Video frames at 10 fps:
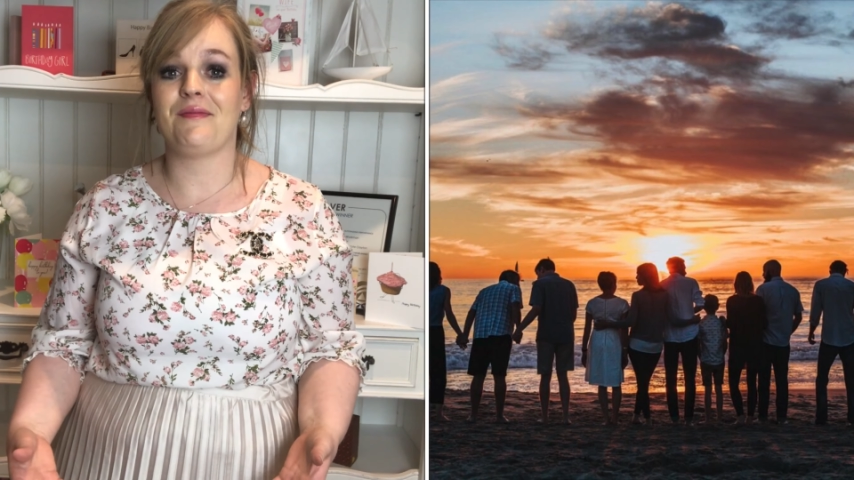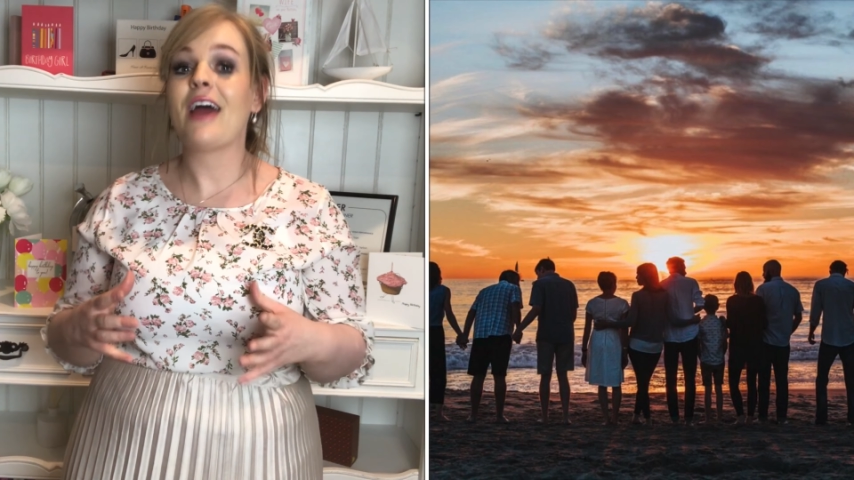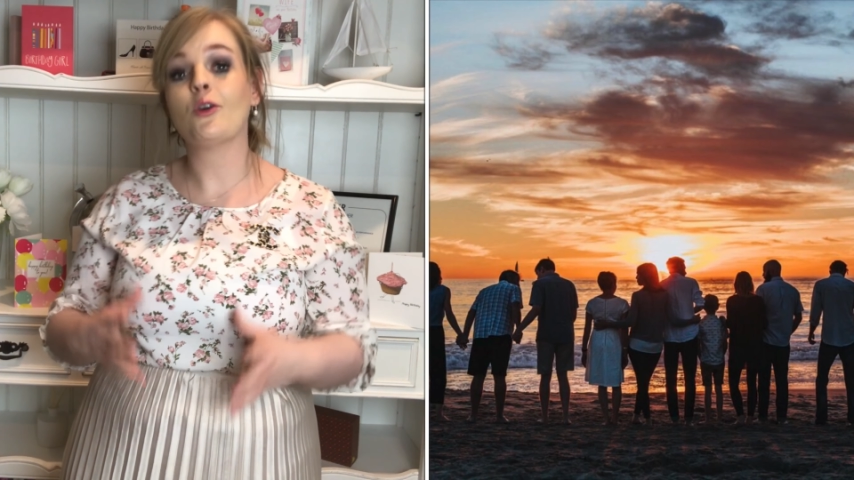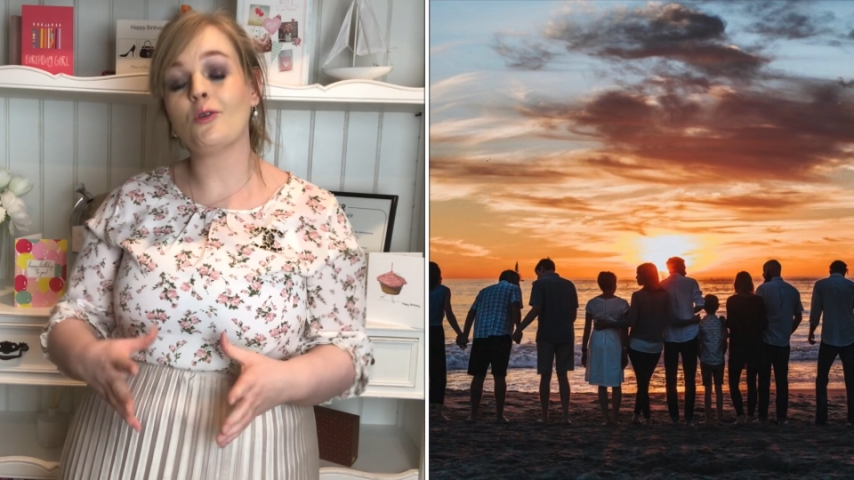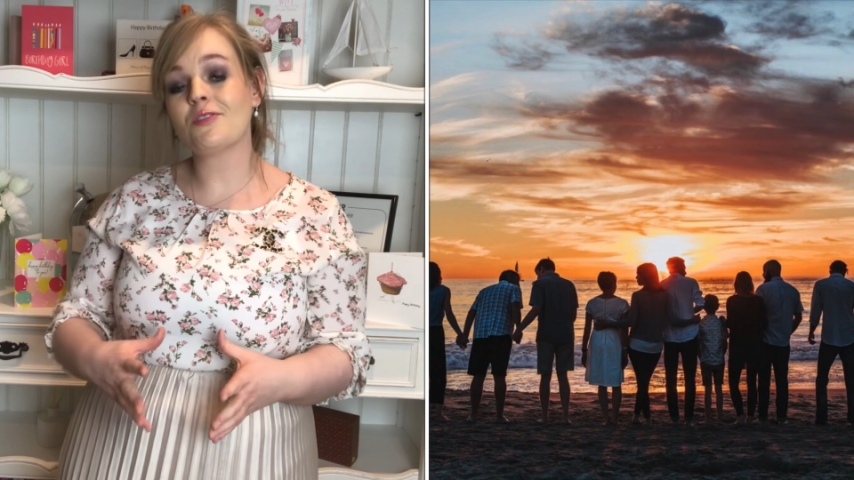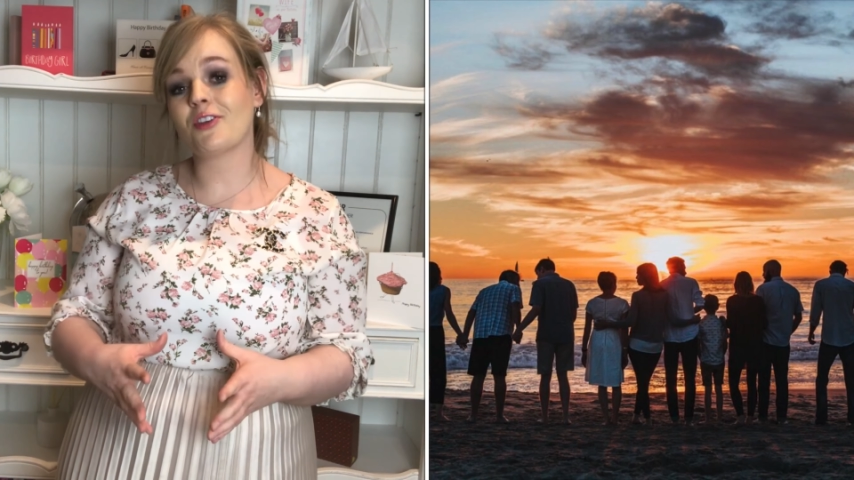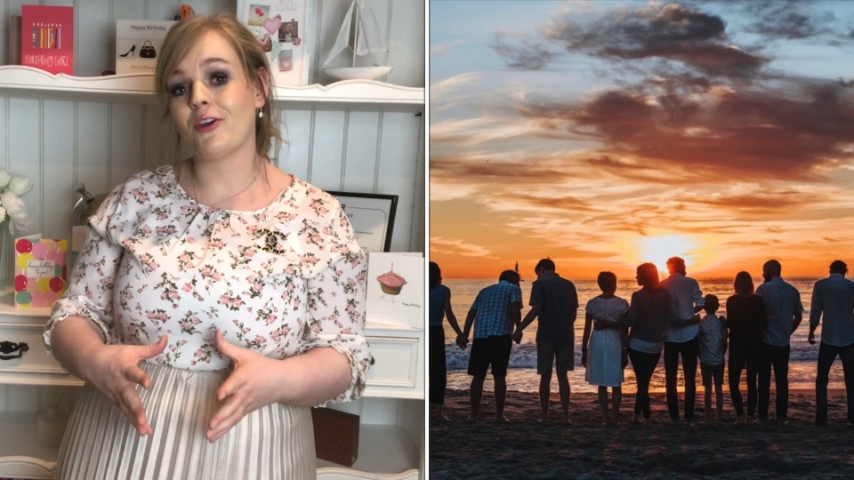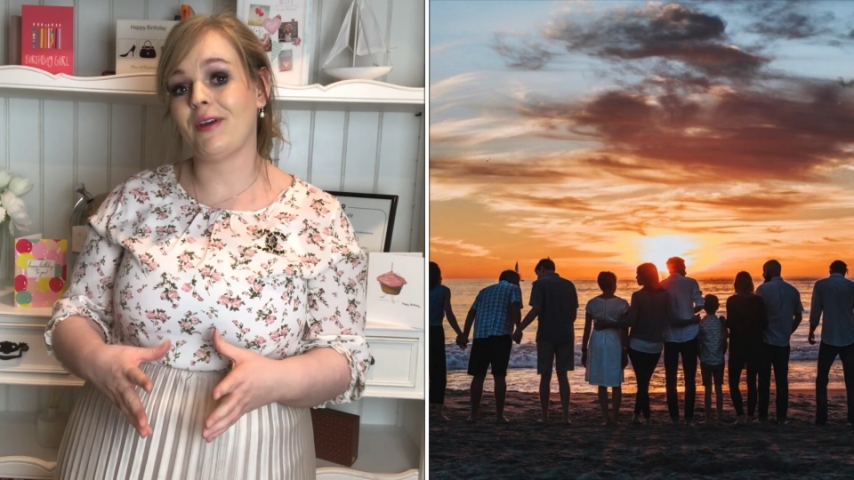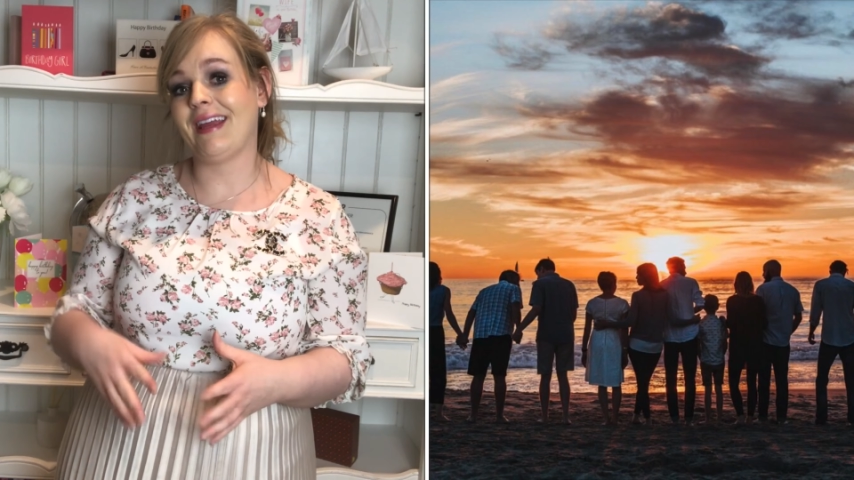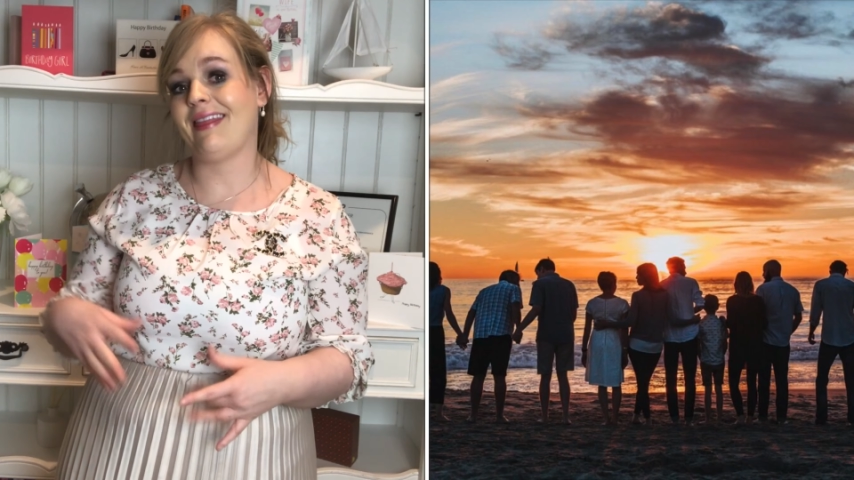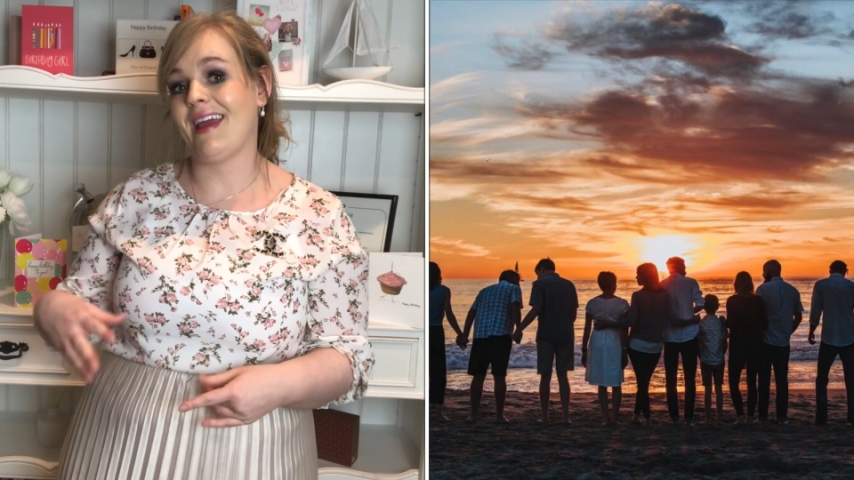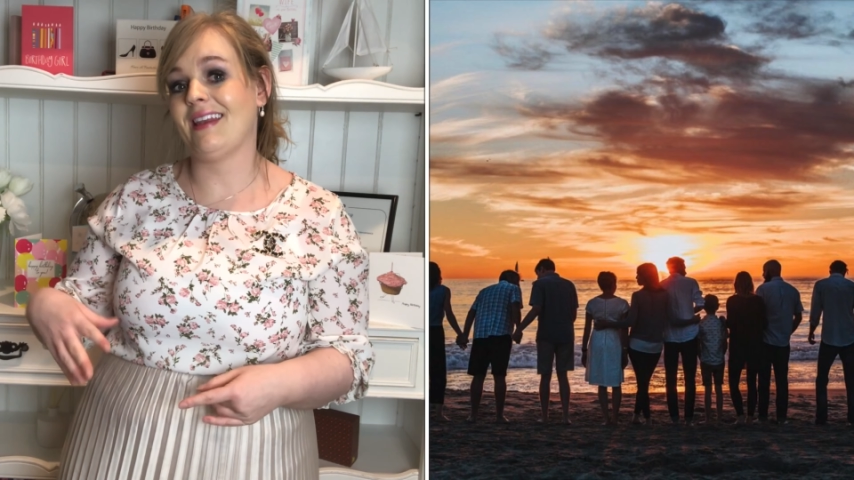And also then